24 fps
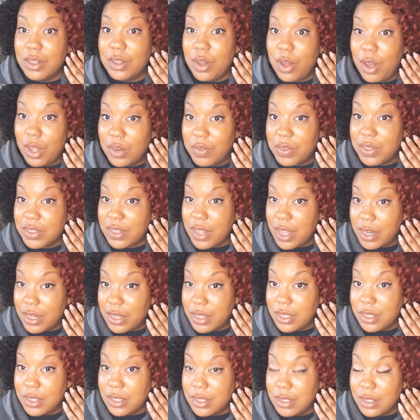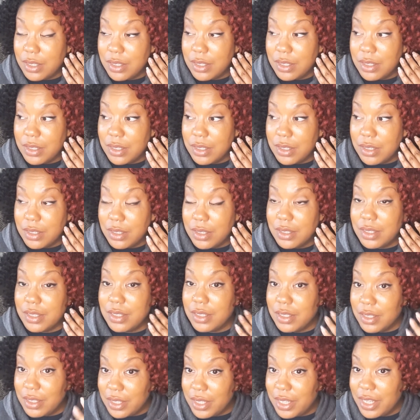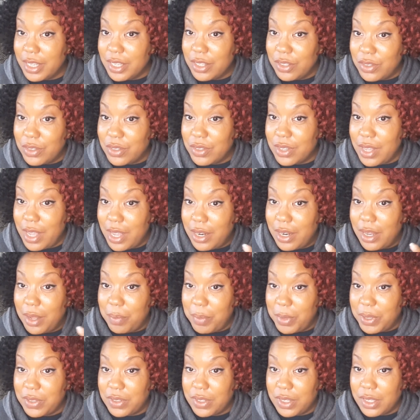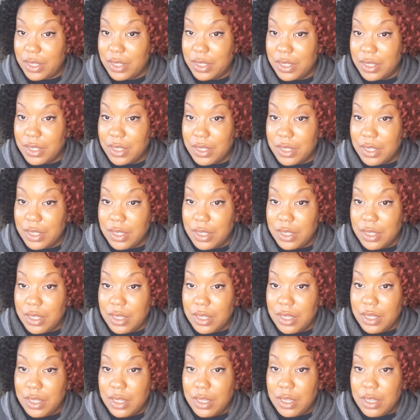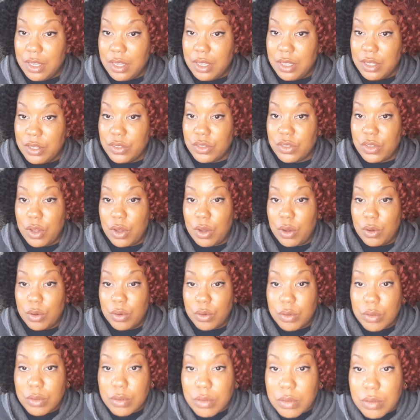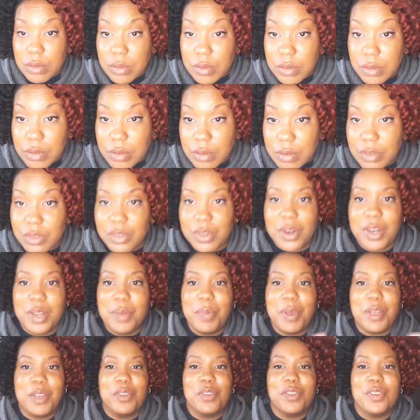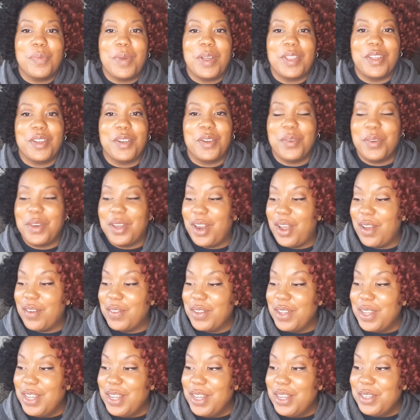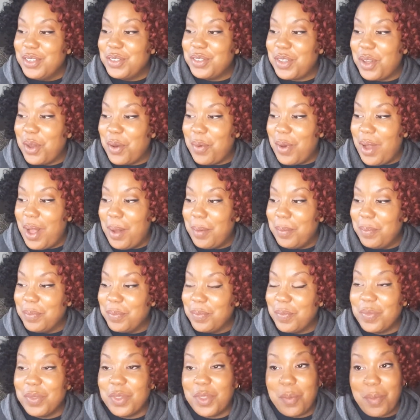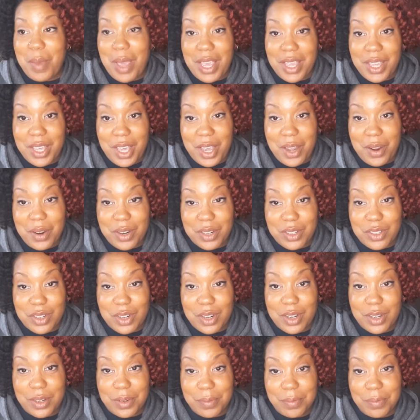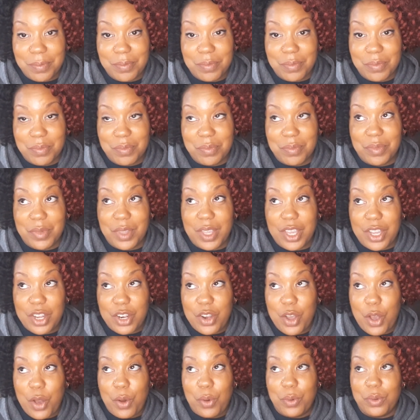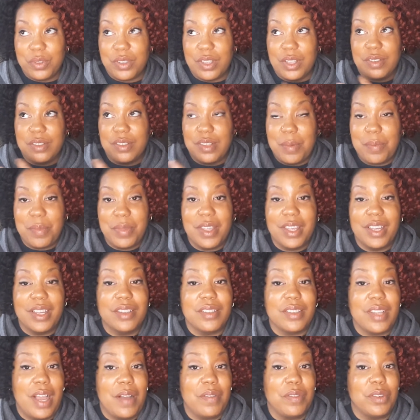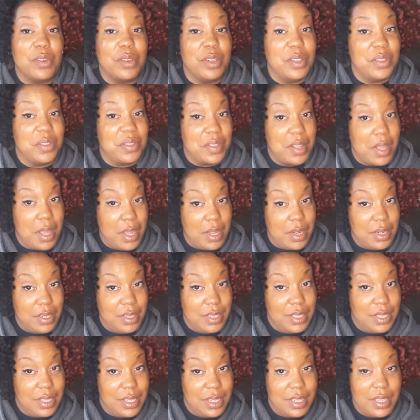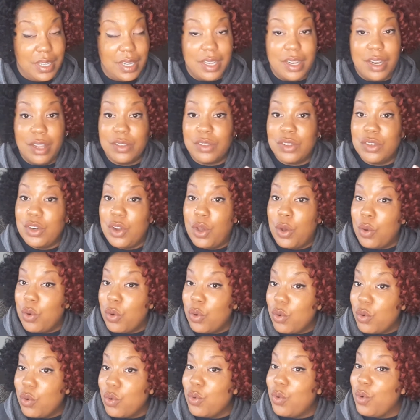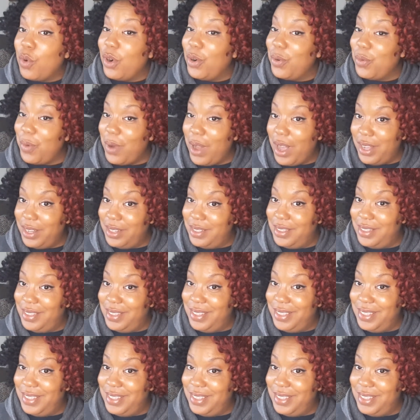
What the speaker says: all of a sudden, kids end up missing. So, sorry, making sure my thing don't cut off. So, the main character, he knows that something is after his son. He doesn't know who or what.